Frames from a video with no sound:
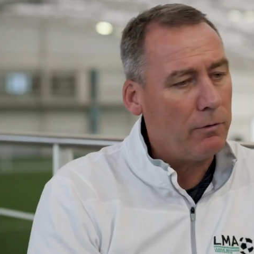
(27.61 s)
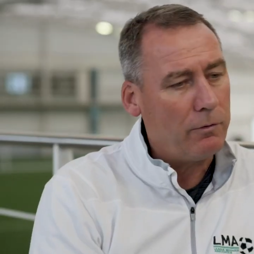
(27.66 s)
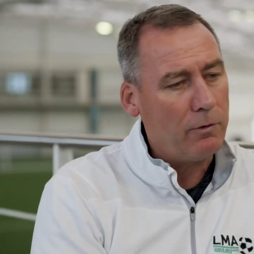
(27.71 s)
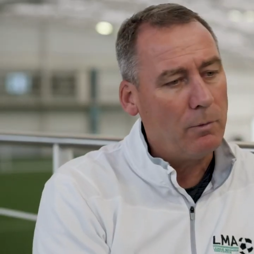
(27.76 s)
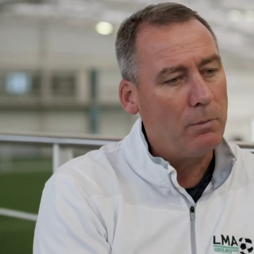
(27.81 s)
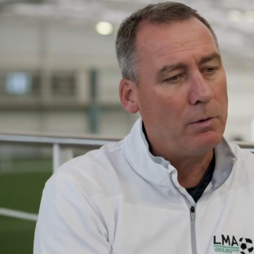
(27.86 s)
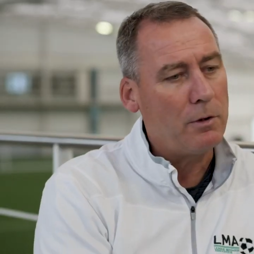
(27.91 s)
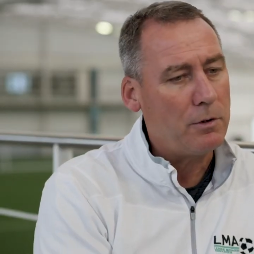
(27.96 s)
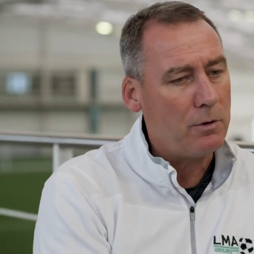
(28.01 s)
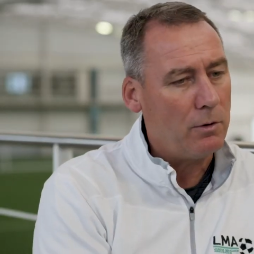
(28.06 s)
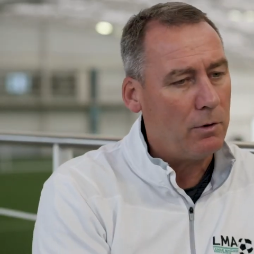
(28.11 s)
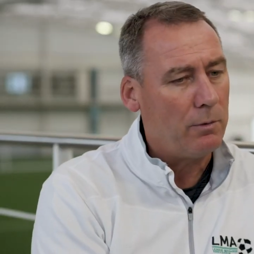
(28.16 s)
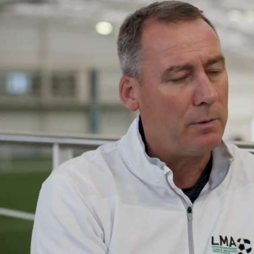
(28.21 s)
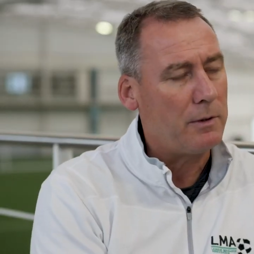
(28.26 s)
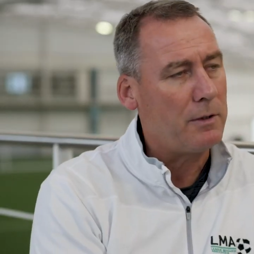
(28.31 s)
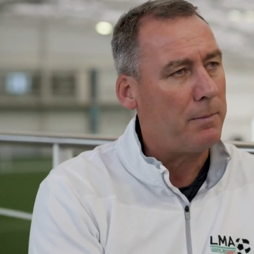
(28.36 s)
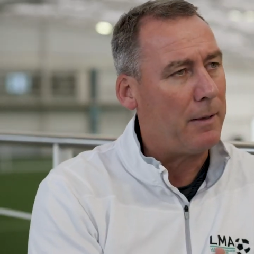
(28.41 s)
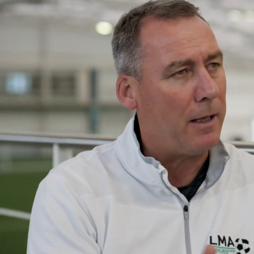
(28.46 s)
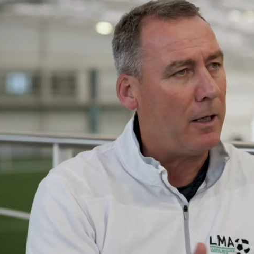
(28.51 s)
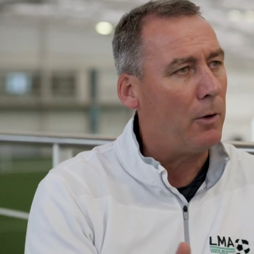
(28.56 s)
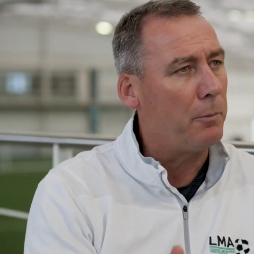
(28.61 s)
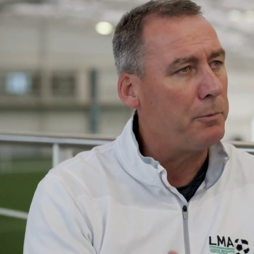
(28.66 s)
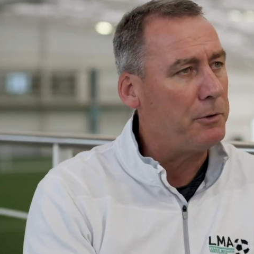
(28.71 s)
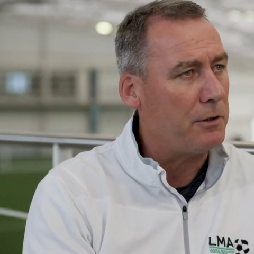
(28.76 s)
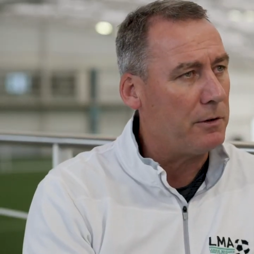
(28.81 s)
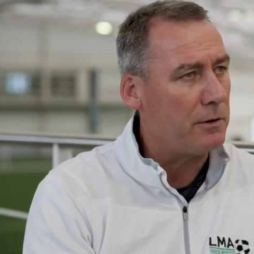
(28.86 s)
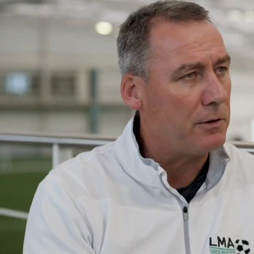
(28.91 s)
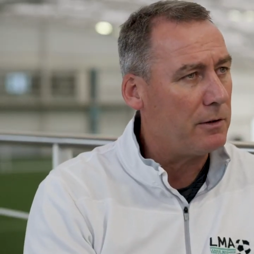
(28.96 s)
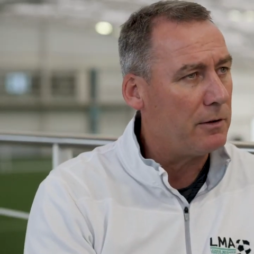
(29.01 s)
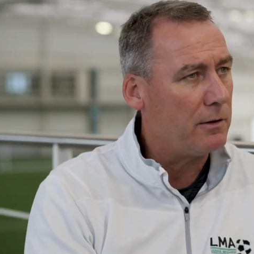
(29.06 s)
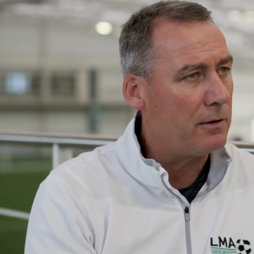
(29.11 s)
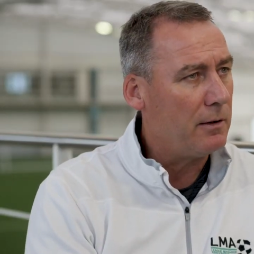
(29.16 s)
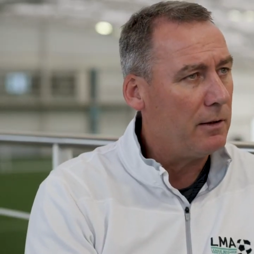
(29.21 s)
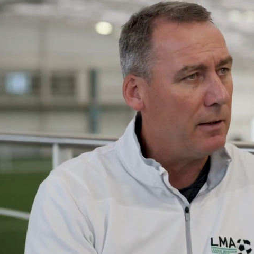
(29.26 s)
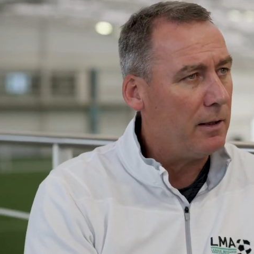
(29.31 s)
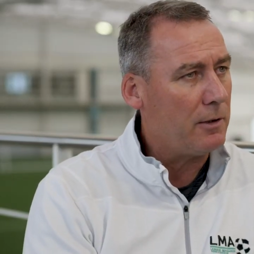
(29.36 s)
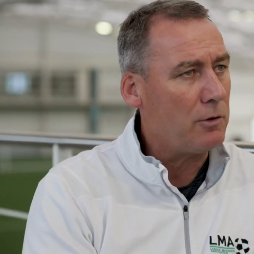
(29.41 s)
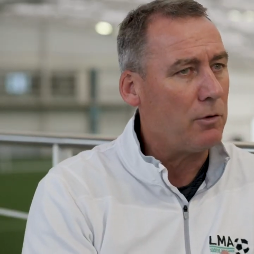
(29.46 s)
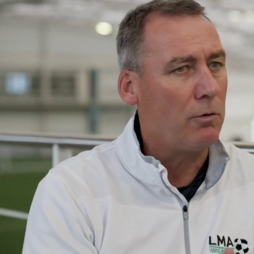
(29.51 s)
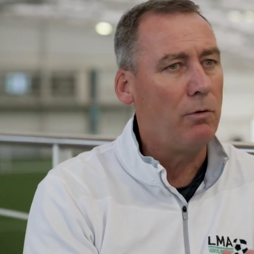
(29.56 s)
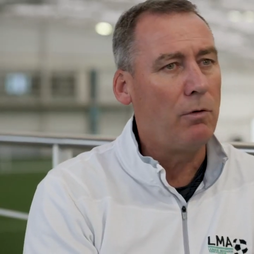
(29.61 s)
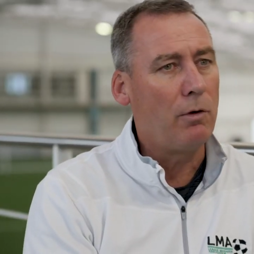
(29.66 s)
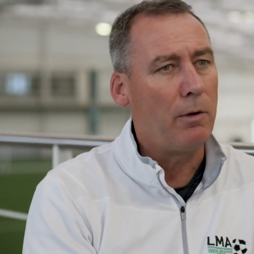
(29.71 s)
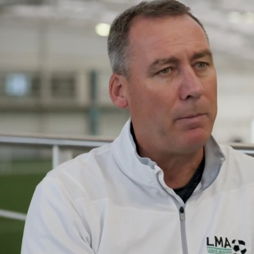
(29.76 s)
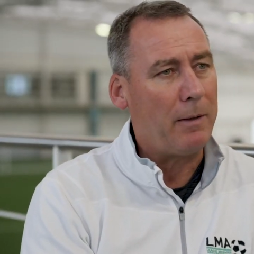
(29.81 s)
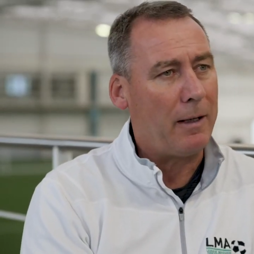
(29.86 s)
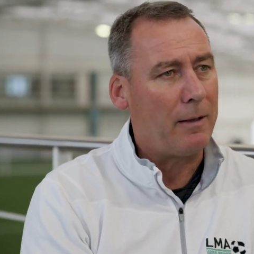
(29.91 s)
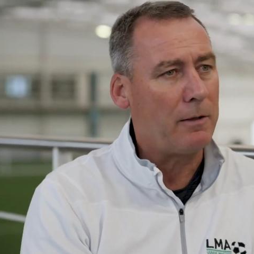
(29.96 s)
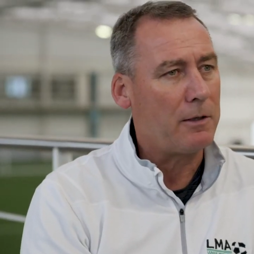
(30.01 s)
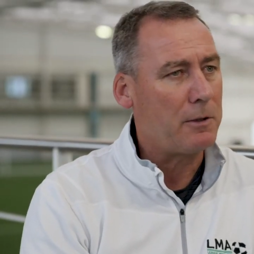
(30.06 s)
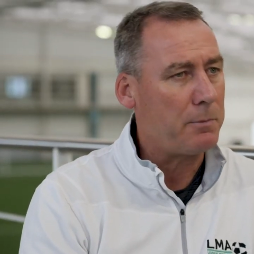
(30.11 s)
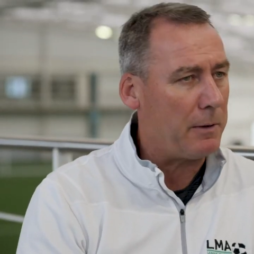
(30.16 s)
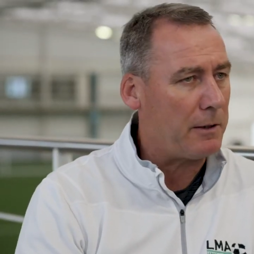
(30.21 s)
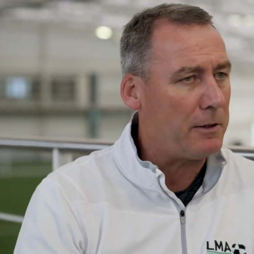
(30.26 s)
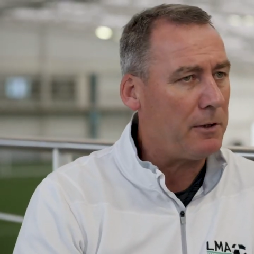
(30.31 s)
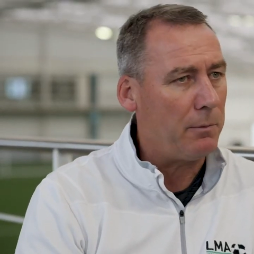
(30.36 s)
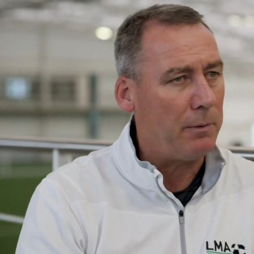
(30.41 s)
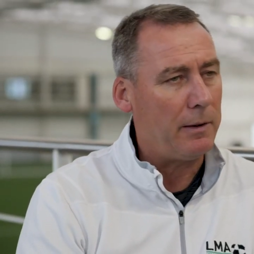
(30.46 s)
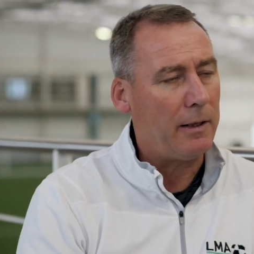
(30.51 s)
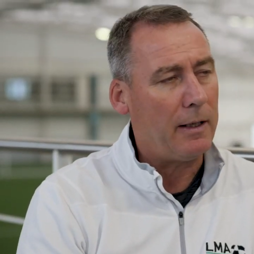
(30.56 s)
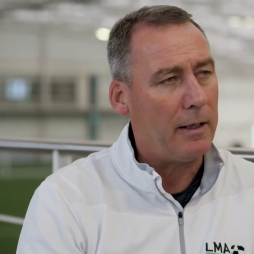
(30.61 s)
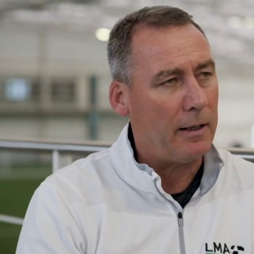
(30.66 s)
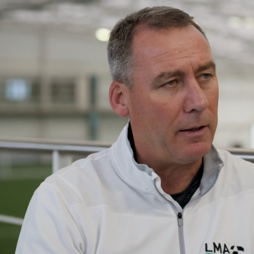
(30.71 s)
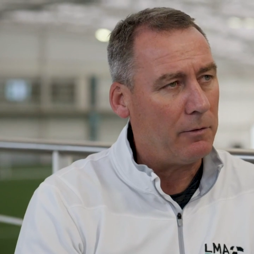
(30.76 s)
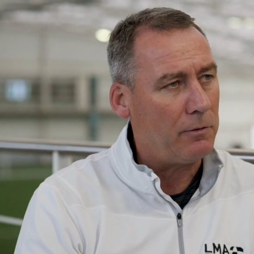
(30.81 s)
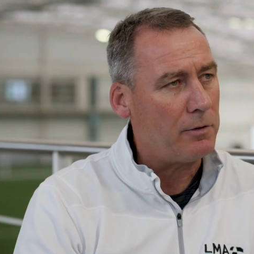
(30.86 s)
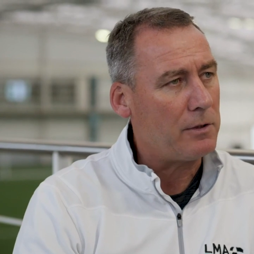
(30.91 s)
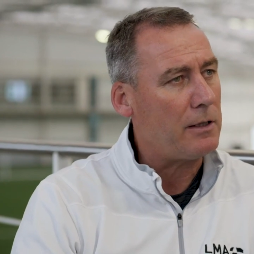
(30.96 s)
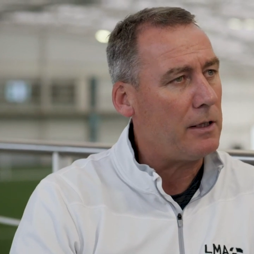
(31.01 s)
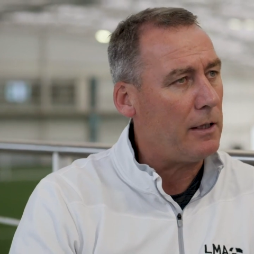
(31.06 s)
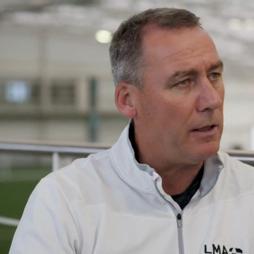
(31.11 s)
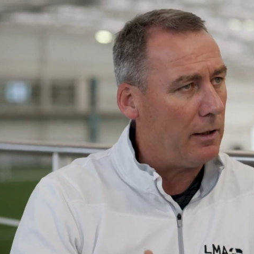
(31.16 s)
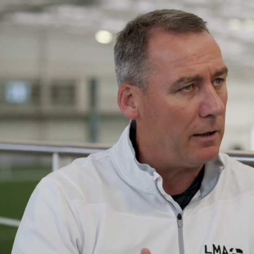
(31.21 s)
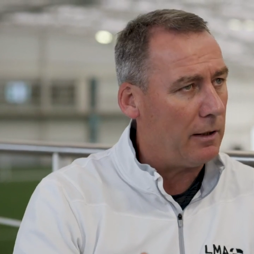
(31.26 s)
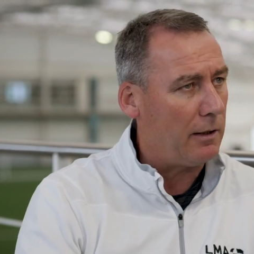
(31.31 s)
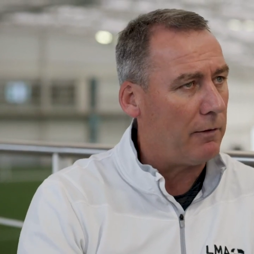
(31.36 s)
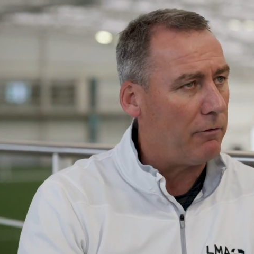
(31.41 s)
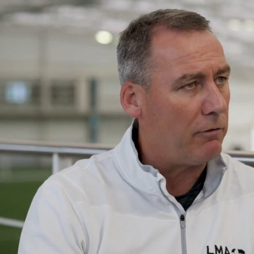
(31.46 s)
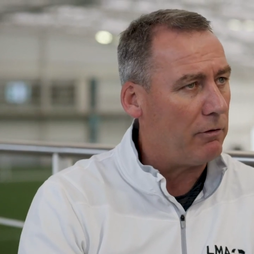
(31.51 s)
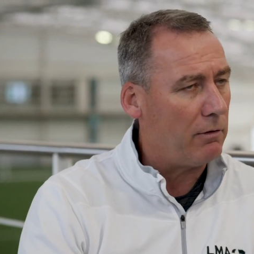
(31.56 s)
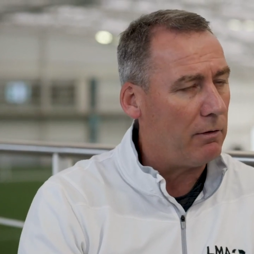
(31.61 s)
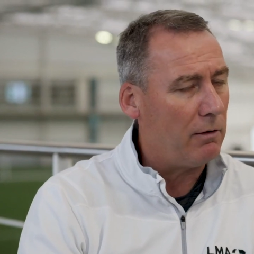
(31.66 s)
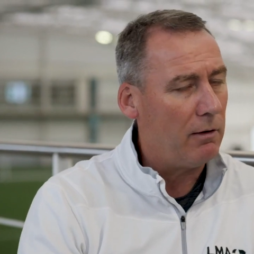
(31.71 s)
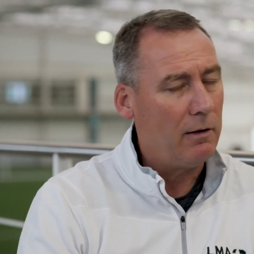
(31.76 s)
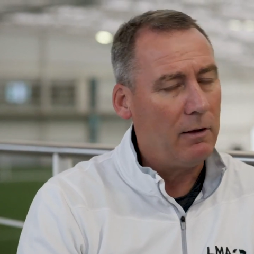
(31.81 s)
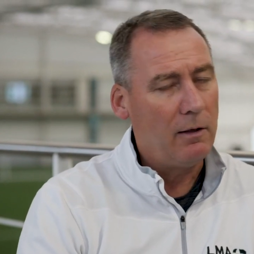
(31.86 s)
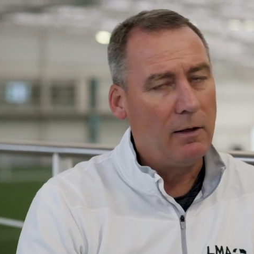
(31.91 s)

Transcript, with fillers: Football is always about options. It's all about, especially when you get into senior level,